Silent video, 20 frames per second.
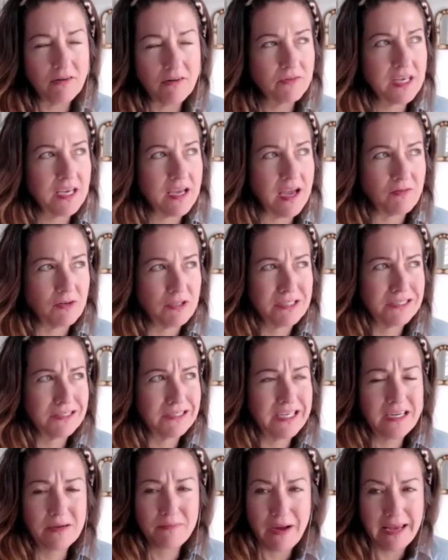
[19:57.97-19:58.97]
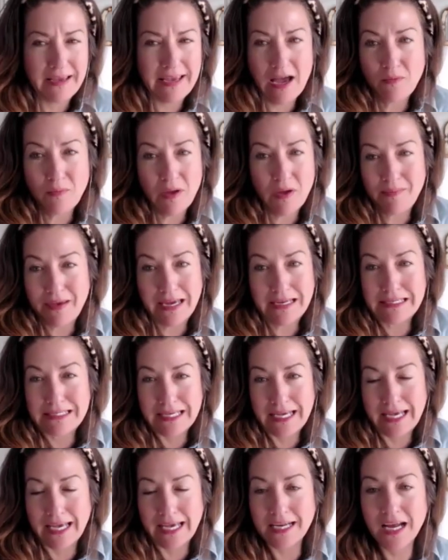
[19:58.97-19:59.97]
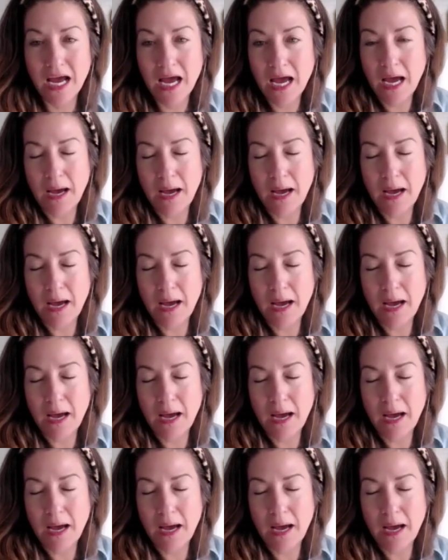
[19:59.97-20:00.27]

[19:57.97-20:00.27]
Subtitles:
don't think I ever deleted my account. Maybe I did,